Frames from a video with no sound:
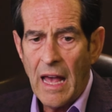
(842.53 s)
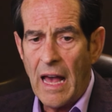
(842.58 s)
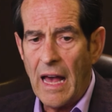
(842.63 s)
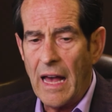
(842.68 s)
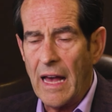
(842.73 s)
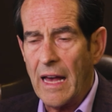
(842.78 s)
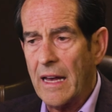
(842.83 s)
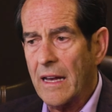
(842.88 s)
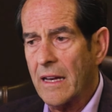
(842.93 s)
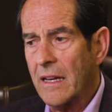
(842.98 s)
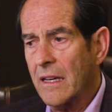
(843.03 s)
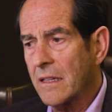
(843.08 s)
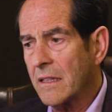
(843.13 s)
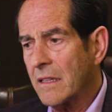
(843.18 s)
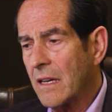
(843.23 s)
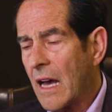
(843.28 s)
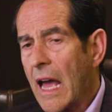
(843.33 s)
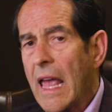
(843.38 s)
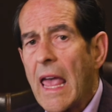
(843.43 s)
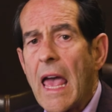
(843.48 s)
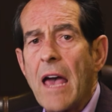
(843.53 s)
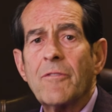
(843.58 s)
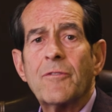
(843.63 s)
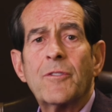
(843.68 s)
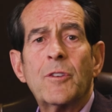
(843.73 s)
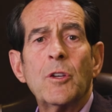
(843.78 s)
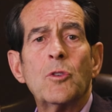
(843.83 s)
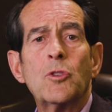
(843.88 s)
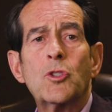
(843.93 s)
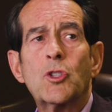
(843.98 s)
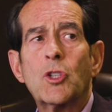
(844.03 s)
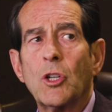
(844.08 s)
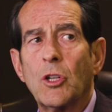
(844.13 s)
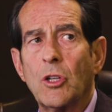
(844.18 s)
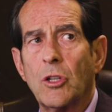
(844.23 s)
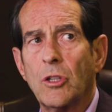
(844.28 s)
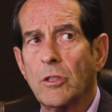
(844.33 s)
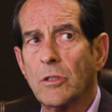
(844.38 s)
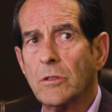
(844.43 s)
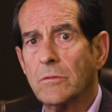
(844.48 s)
Uh, I have
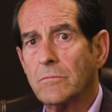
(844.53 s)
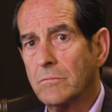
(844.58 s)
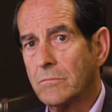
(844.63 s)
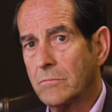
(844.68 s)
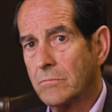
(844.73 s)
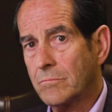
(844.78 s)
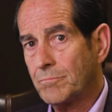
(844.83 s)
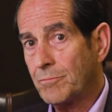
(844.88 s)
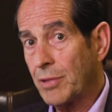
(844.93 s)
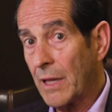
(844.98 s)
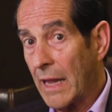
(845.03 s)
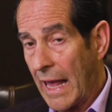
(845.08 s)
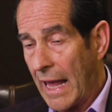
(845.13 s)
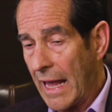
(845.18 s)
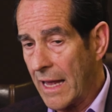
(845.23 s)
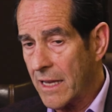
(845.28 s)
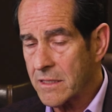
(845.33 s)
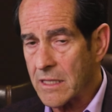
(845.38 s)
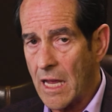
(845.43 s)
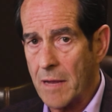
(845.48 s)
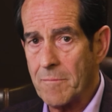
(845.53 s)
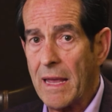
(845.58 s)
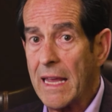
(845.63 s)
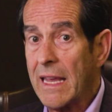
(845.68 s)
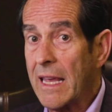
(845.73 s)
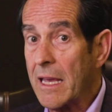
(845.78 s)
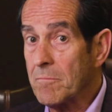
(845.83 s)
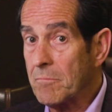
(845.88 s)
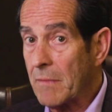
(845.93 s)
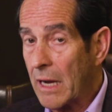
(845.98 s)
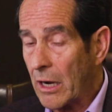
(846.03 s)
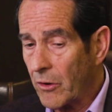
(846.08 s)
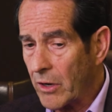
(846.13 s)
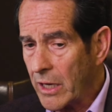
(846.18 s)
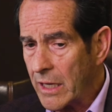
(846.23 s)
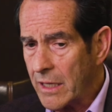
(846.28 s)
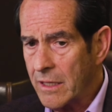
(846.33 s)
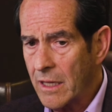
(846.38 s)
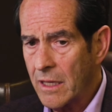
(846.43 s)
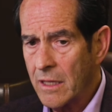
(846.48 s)
future plans. I may get
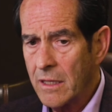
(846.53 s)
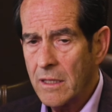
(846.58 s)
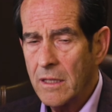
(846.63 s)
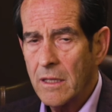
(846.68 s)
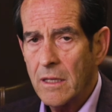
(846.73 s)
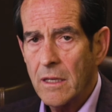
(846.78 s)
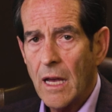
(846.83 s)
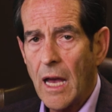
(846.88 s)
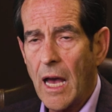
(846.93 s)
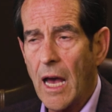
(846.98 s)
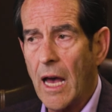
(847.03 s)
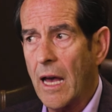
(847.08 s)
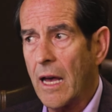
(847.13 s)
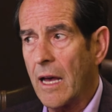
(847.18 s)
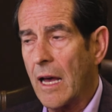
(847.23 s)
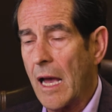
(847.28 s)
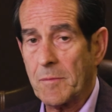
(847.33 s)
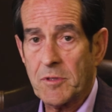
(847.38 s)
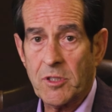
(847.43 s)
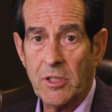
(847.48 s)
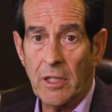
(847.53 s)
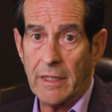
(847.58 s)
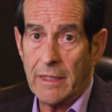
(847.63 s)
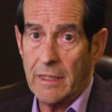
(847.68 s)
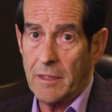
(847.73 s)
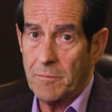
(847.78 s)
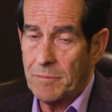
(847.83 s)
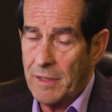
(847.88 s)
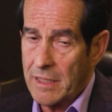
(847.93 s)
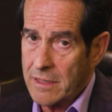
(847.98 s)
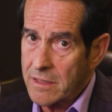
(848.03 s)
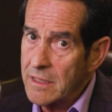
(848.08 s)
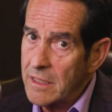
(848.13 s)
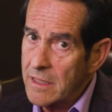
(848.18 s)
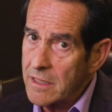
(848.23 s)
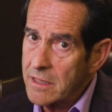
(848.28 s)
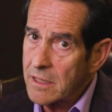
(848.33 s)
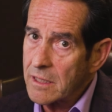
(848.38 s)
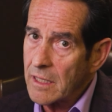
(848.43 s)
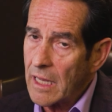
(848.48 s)
married. Uh, I'm starting a
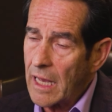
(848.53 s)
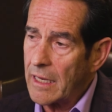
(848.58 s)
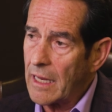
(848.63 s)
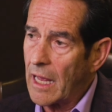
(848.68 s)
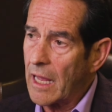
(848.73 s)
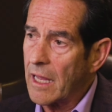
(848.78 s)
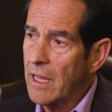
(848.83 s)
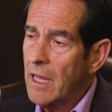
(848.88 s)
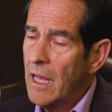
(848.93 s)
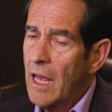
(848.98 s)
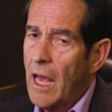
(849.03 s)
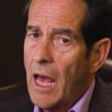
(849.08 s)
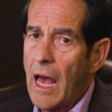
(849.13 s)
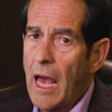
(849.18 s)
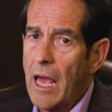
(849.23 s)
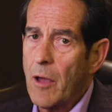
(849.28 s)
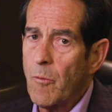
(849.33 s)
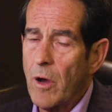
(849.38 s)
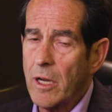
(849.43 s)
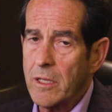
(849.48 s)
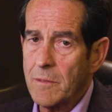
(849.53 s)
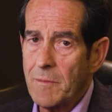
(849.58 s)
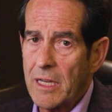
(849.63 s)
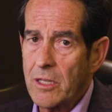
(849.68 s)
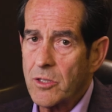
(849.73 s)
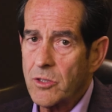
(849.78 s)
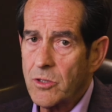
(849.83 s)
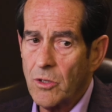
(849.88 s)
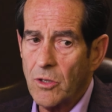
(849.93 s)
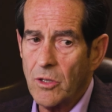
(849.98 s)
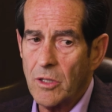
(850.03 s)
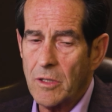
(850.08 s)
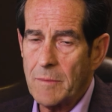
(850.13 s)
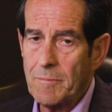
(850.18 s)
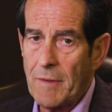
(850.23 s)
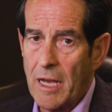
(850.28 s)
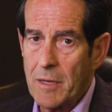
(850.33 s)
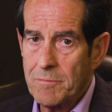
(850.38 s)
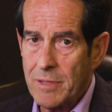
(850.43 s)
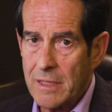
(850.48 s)
business and I, I want to make sure
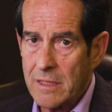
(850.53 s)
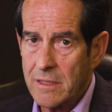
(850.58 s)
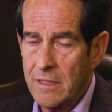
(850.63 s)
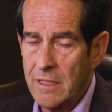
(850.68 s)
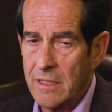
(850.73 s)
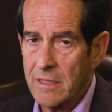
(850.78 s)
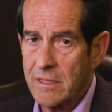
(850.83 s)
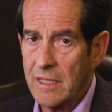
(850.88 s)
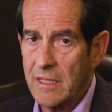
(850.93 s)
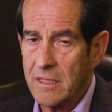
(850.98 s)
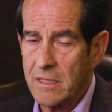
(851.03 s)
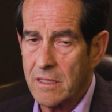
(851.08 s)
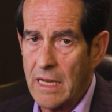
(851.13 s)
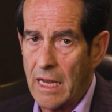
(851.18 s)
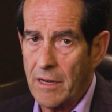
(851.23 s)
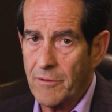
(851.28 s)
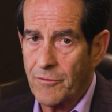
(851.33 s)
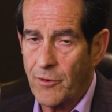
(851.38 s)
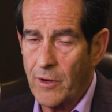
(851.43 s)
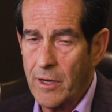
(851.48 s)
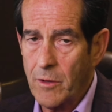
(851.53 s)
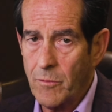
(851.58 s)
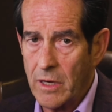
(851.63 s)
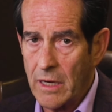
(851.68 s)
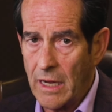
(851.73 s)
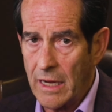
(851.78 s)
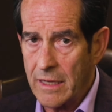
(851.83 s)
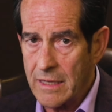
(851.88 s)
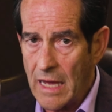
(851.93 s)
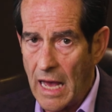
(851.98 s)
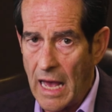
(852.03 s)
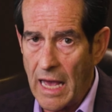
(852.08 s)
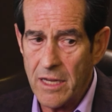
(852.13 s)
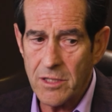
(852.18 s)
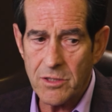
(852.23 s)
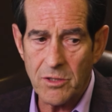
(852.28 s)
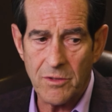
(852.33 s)
my business is debt-free when I die.